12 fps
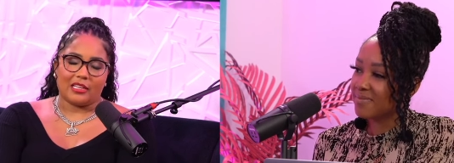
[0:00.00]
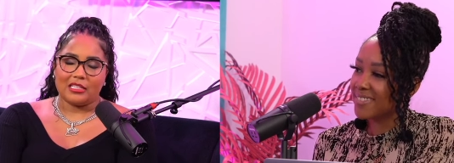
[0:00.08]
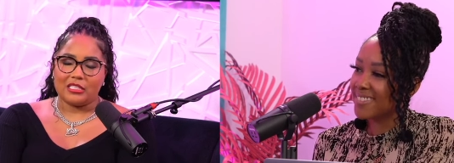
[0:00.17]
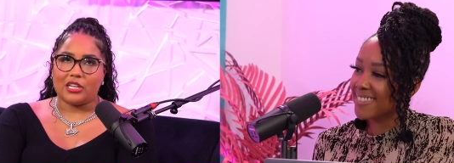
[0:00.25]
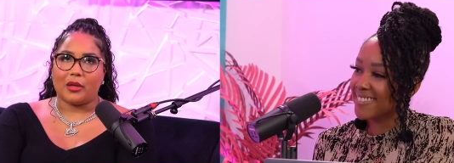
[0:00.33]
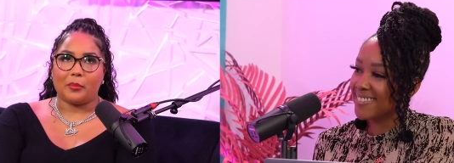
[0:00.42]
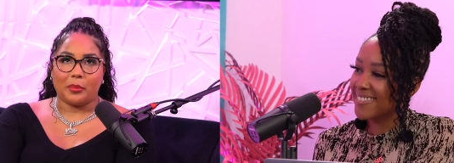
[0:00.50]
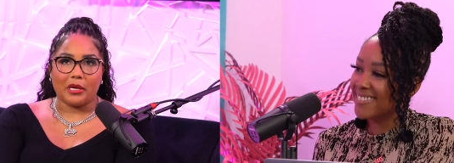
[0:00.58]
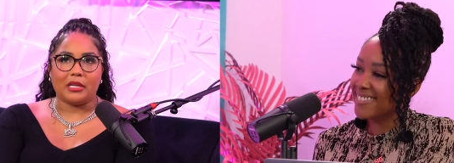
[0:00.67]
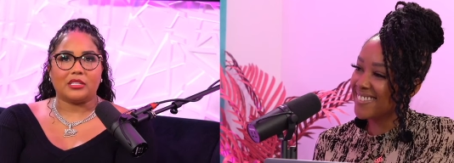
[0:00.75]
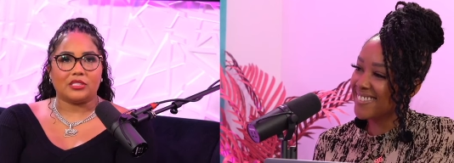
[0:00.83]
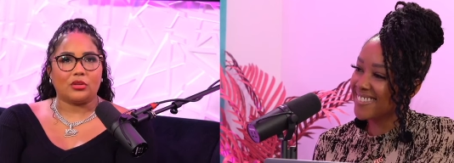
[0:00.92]
Speaker 1: cliche
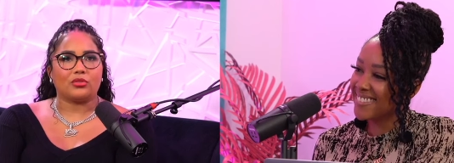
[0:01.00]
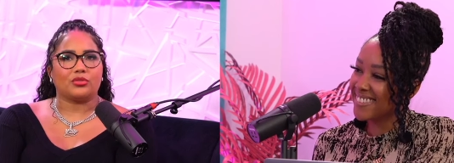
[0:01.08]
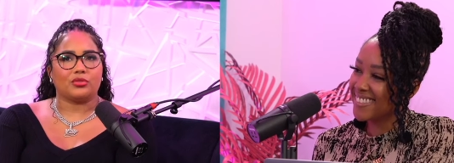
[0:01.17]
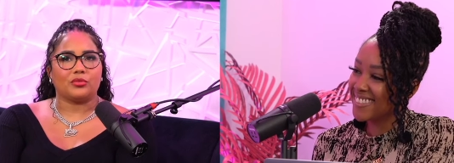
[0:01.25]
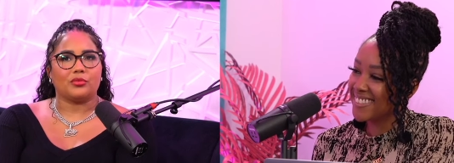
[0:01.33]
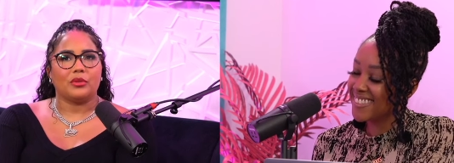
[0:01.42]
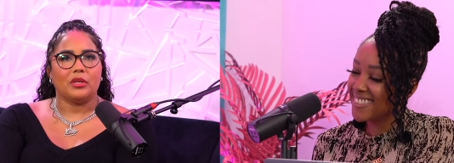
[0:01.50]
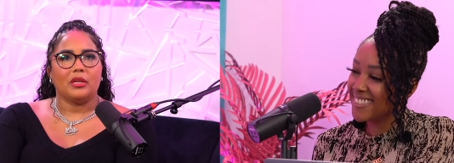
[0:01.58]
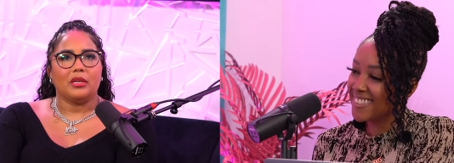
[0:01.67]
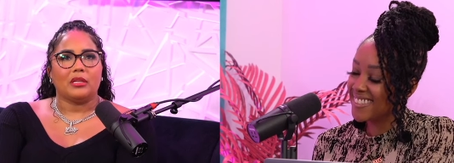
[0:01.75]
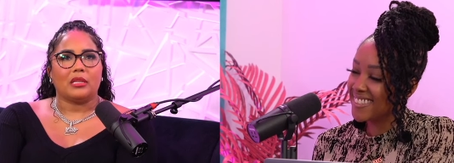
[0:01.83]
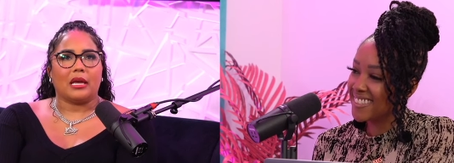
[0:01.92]
but it's so true
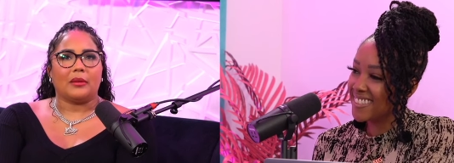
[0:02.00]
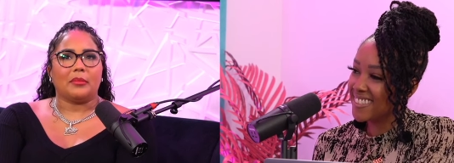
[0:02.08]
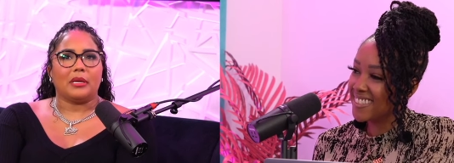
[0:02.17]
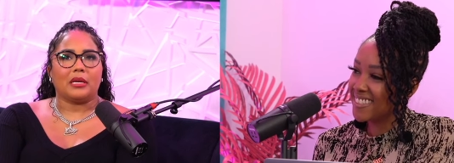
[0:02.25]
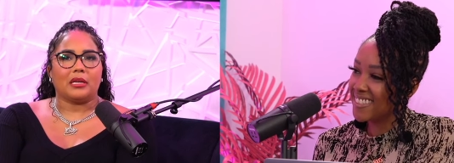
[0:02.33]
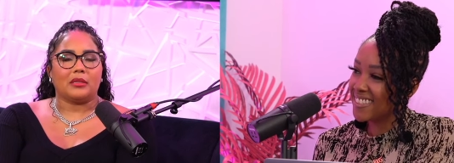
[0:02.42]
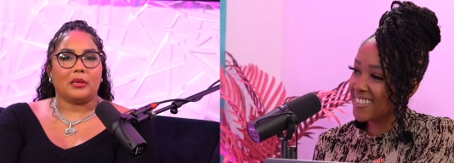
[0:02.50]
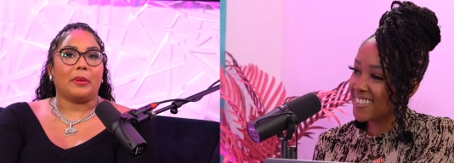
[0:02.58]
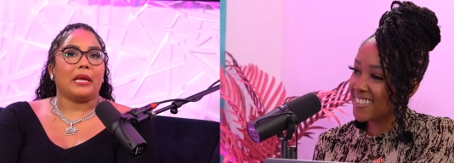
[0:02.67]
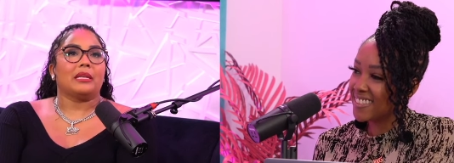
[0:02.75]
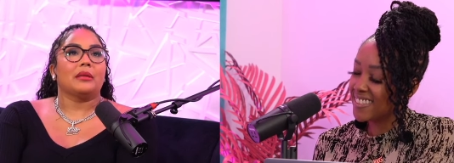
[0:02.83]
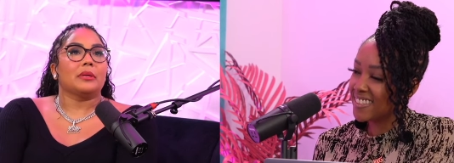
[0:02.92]
like because the
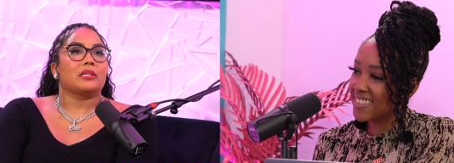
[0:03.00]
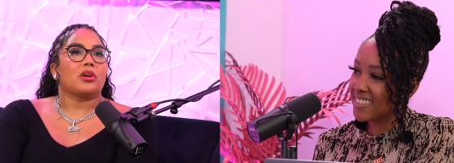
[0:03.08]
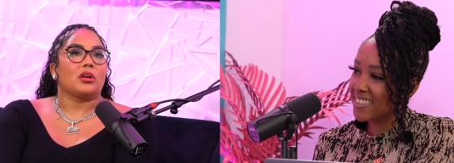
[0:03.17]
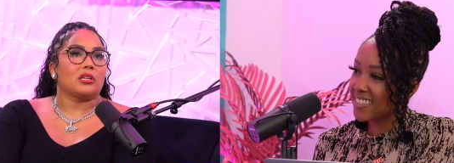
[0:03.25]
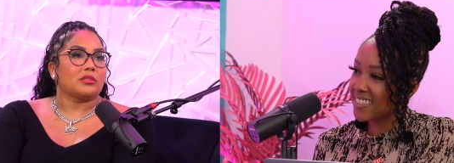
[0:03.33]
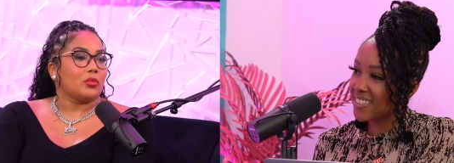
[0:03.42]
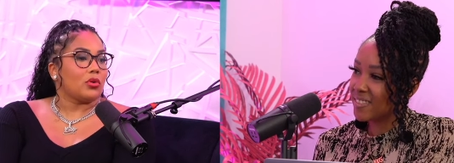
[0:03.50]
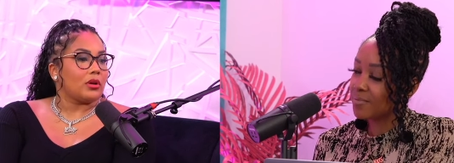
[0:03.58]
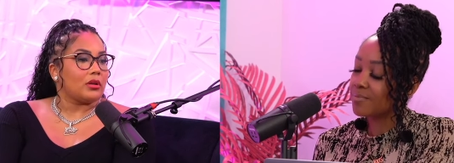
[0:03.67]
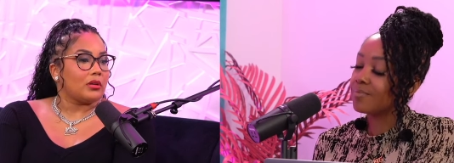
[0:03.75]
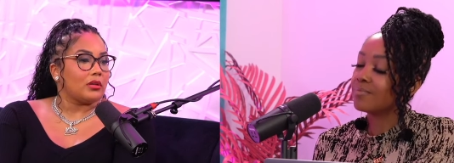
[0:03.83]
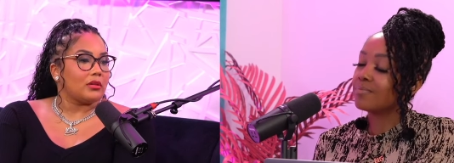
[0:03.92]
pandemic taught us more
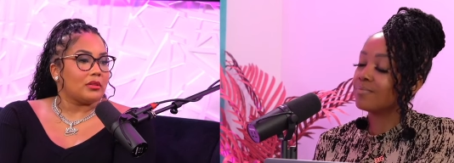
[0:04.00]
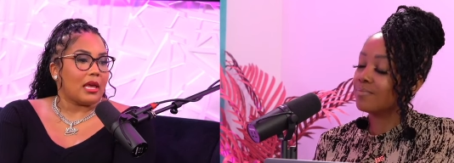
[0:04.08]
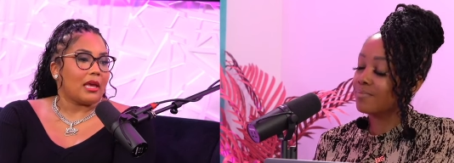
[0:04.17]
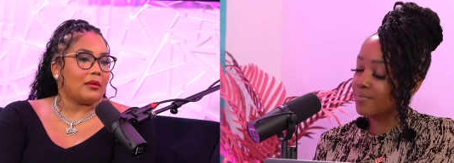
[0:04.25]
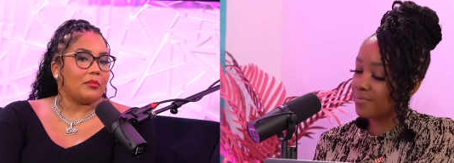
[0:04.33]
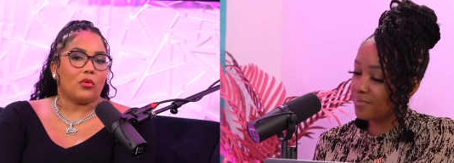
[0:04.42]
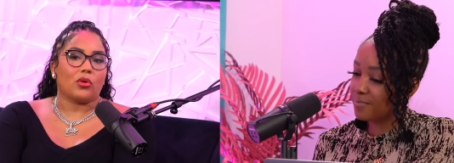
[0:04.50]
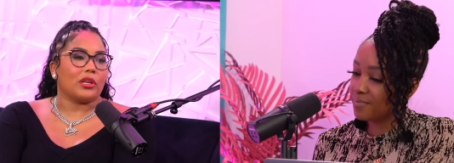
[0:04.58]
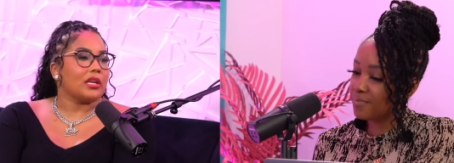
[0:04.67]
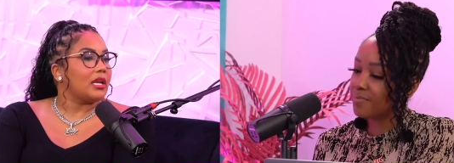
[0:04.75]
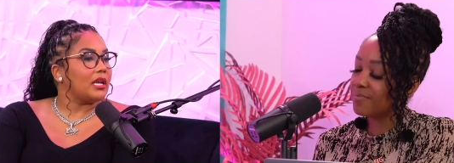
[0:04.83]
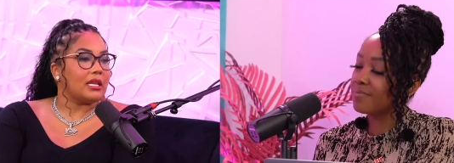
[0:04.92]
mm-hmm. that more
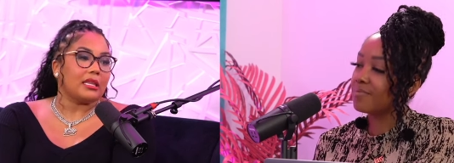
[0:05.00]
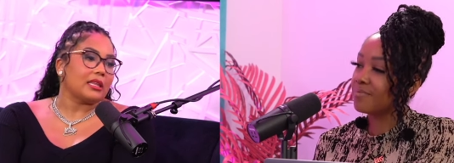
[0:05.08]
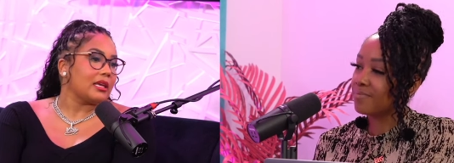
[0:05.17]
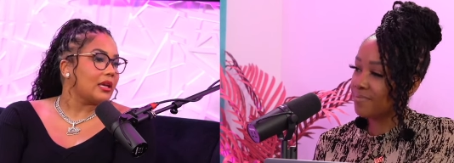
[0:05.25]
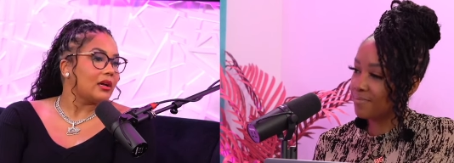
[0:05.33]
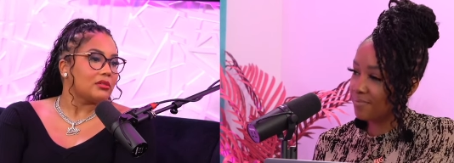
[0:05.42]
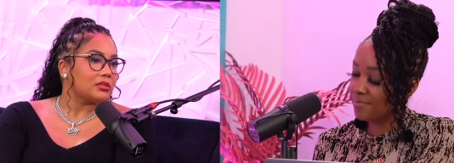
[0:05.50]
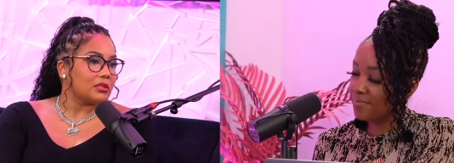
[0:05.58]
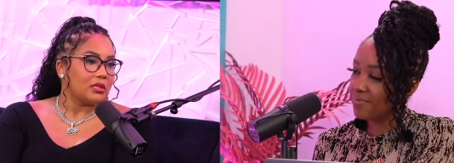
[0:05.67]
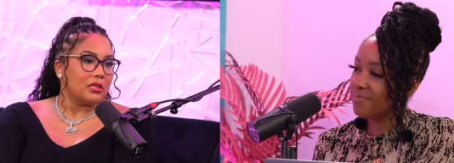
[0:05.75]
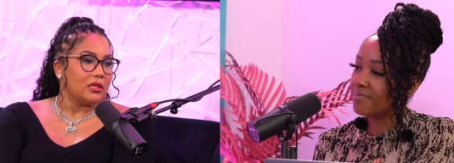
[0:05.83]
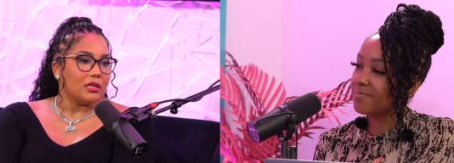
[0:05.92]
than anything else
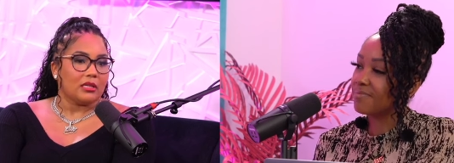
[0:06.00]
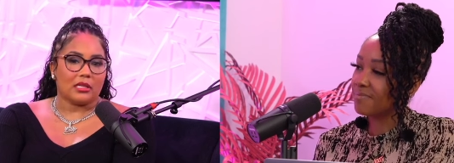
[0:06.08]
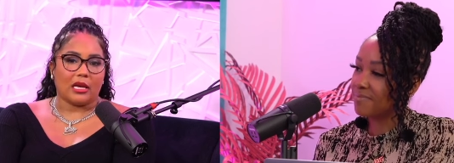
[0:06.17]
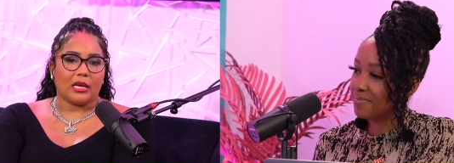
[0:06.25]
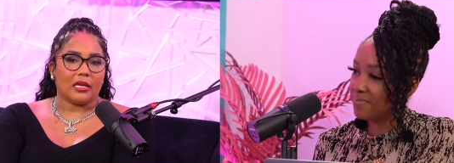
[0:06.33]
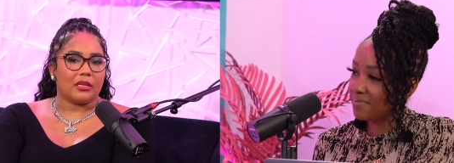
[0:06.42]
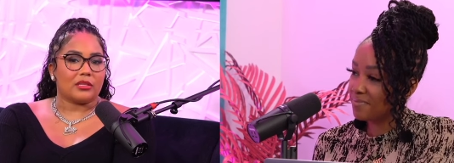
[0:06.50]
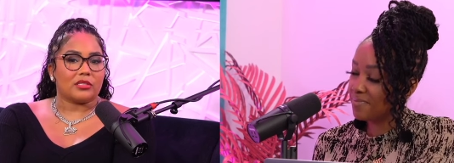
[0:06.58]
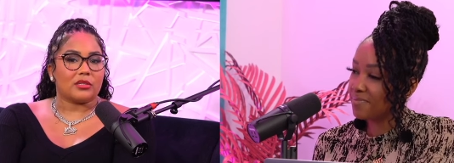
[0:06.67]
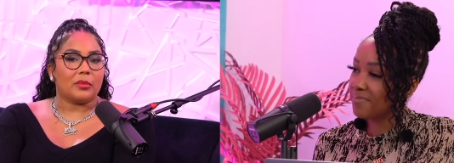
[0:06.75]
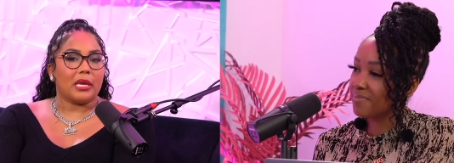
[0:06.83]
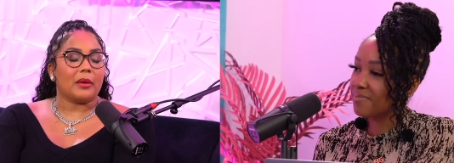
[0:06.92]
like
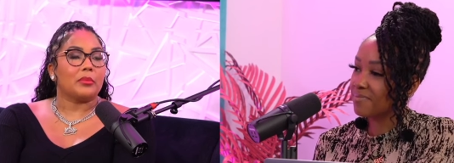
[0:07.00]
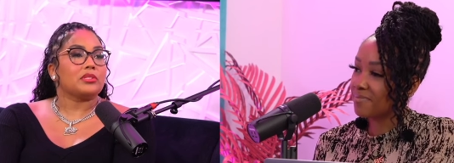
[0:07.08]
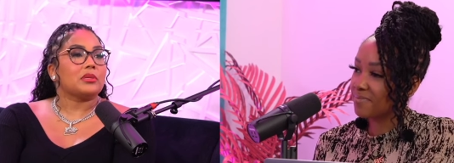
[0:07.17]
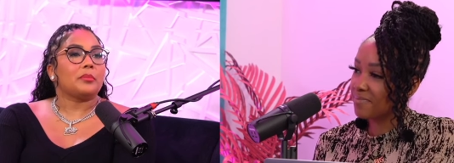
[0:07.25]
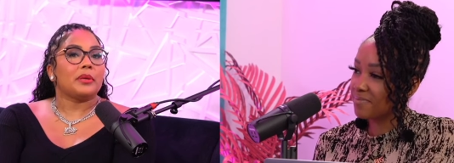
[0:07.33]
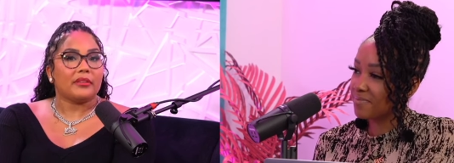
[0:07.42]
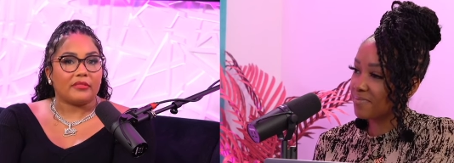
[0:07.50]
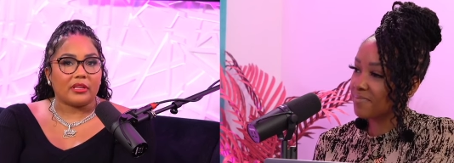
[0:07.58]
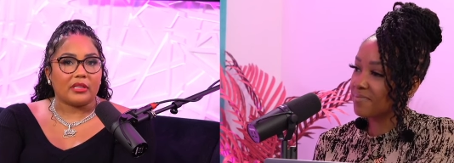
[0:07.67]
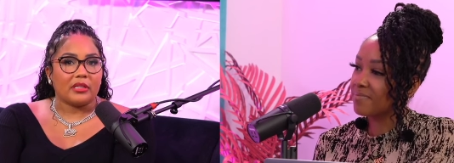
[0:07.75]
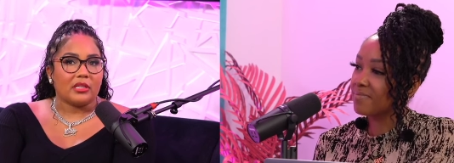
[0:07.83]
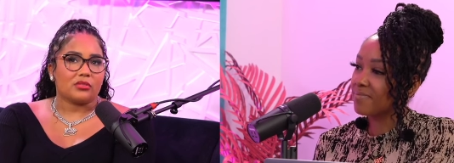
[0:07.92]
to be able to pivot.